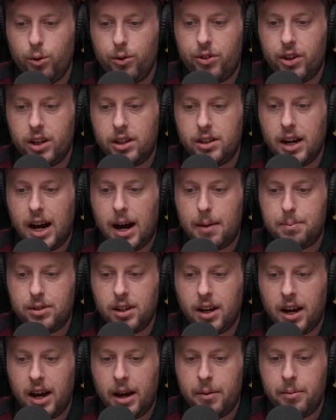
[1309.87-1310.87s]
with the top
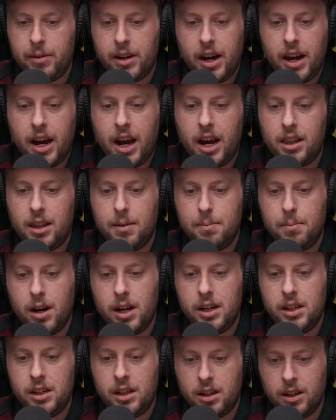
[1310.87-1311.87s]
time and I had the
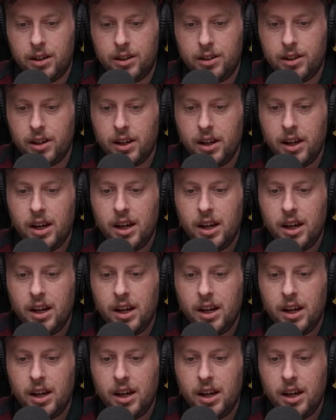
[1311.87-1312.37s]
money earned,